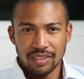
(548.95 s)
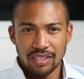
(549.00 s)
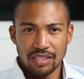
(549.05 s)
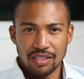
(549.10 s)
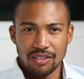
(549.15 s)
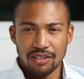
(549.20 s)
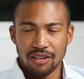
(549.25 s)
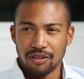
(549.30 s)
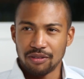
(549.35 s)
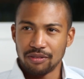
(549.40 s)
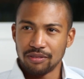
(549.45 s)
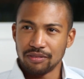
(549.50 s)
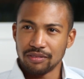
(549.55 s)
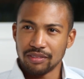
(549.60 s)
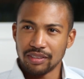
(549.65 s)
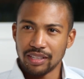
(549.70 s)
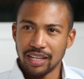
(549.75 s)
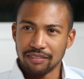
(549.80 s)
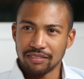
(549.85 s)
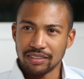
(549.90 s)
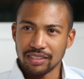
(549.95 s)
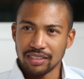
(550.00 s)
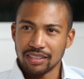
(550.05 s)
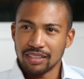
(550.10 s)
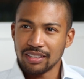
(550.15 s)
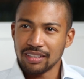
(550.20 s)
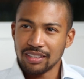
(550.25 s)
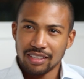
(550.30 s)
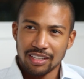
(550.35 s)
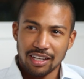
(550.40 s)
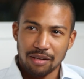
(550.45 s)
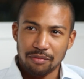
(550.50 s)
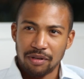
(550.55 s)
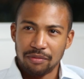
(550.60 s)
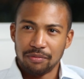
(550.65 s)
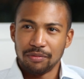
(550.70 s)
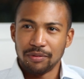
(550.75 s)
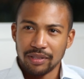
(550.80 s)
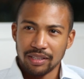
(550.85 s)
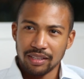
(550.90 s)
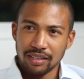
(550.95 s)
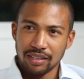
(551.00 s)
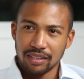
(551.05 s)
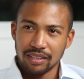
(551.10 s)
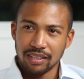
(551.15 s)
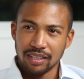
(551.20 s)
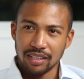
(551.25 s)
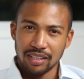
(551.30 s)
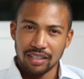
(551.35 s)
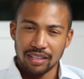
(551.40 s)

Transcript: They have to come up with